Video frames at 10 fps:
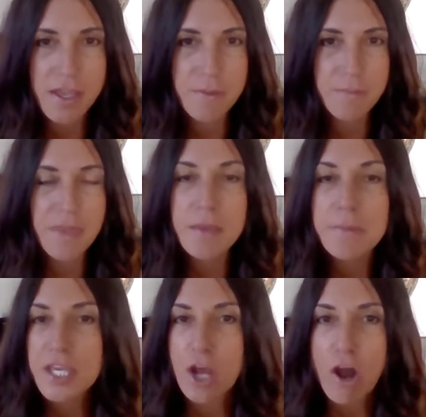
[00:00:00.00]

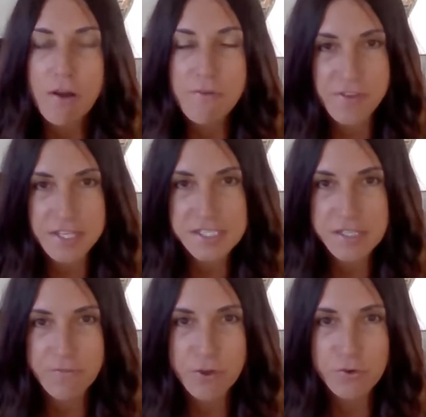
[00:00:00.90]
Maybe an office
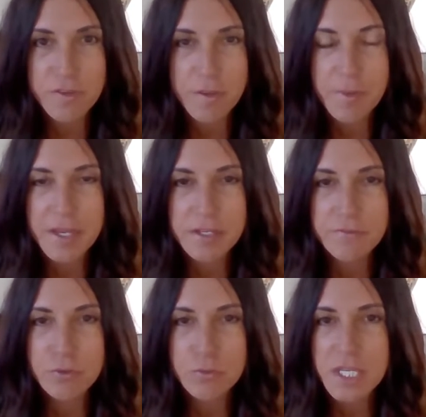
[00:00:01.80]
if there's some kind
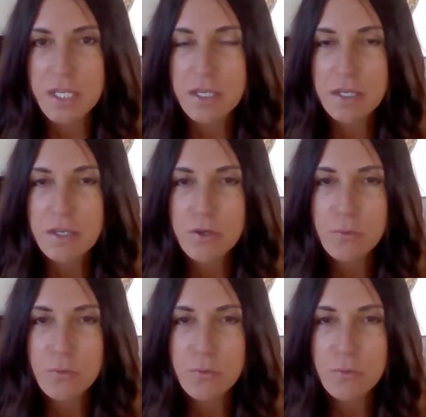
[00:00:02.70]
of unique